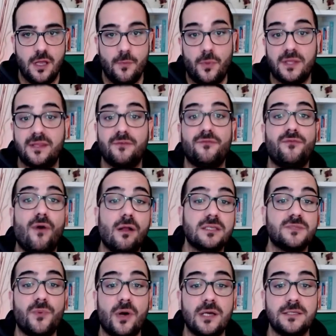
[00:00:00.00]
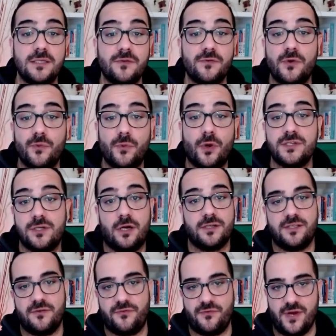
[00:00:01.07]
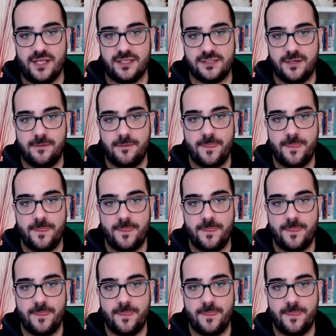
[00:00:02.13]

but the false positive rewards are different.